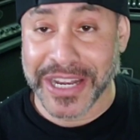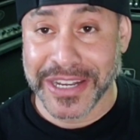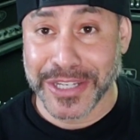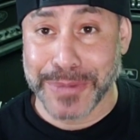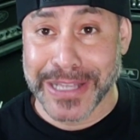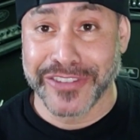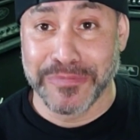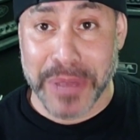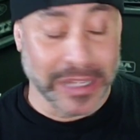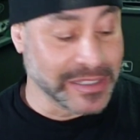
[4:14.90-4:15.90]

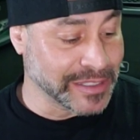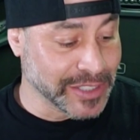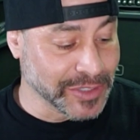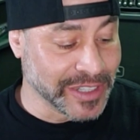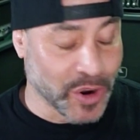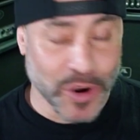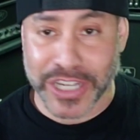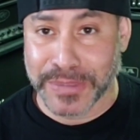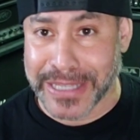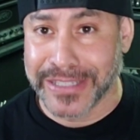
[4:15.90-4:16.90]
expensive belt, dude, or
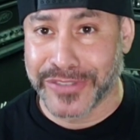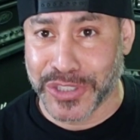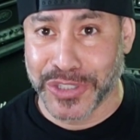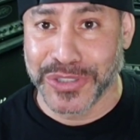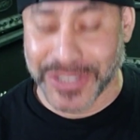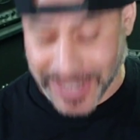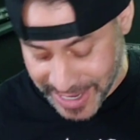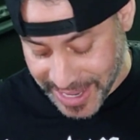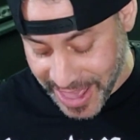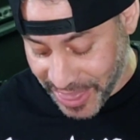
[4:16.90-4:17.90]
expensive shoes.
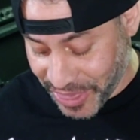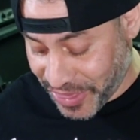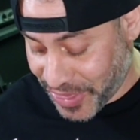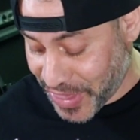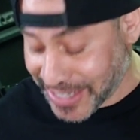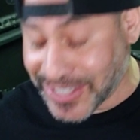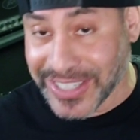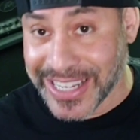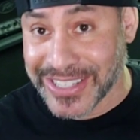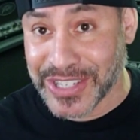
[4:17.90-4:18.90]

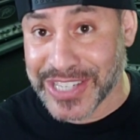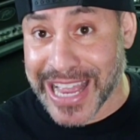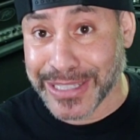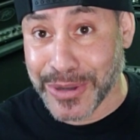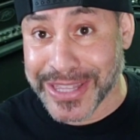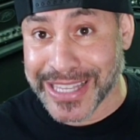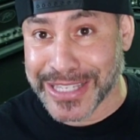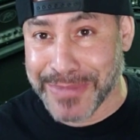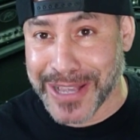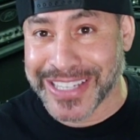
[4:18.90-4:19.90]
This is exactly what that
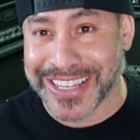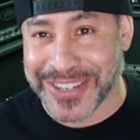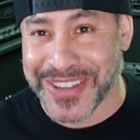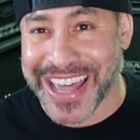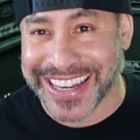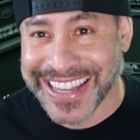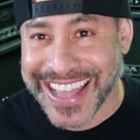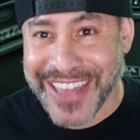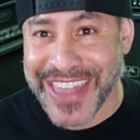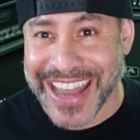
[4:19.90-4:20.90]
smells like. You know that
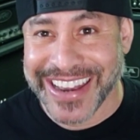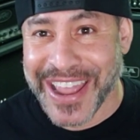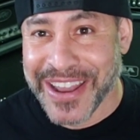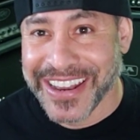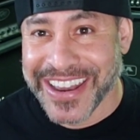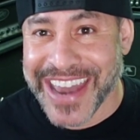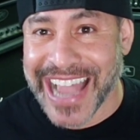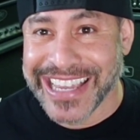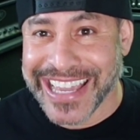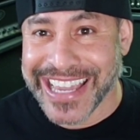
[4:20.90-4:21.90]

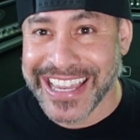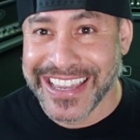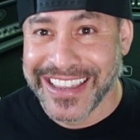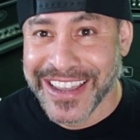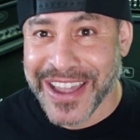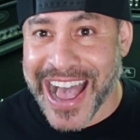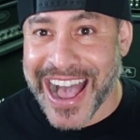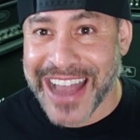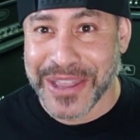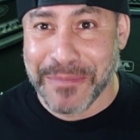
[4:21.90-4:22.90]
Nike
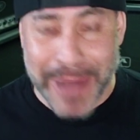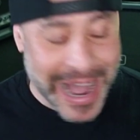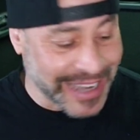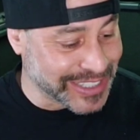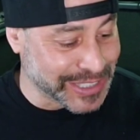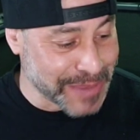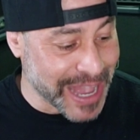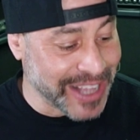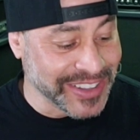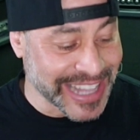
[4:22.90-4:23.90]
out of the box
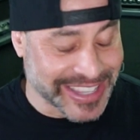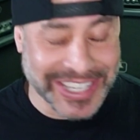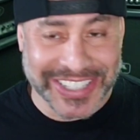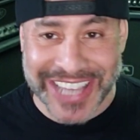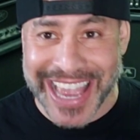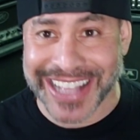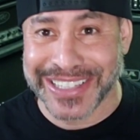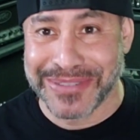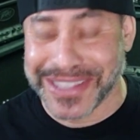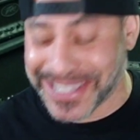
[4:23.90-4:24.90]
smell? That's
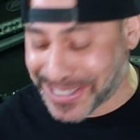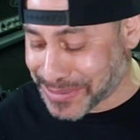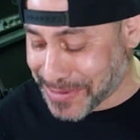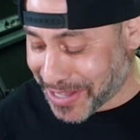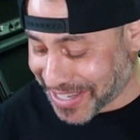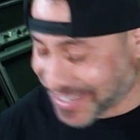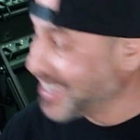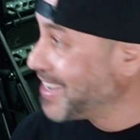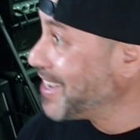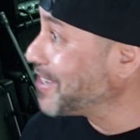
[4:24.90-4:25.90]
exactly what these smell like.
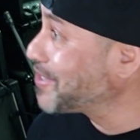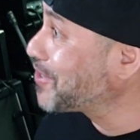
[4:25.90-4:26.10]
It's